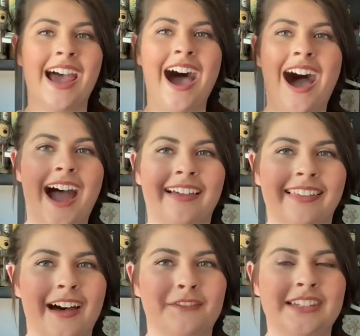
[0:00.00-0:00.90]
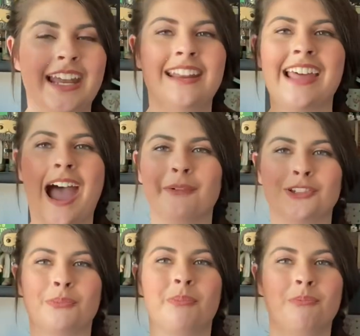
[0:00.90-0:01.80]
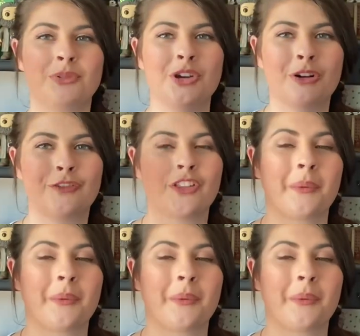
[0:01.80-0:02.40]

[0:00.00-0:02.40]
I loved it. That was beautiful.